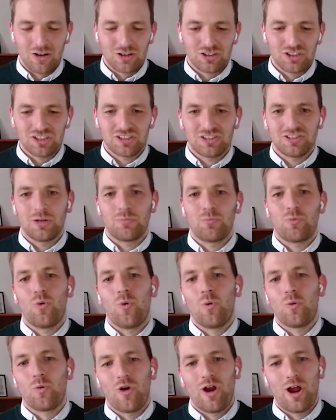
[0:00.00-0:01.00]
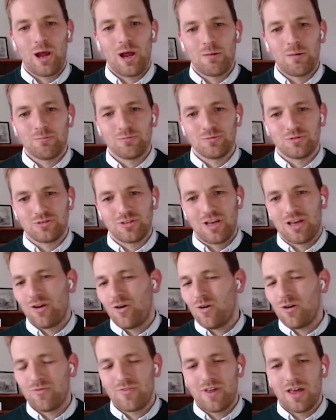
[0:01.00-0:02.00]
logistic programs and
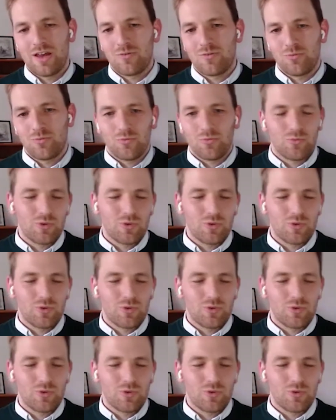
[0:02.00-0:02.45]
all of that.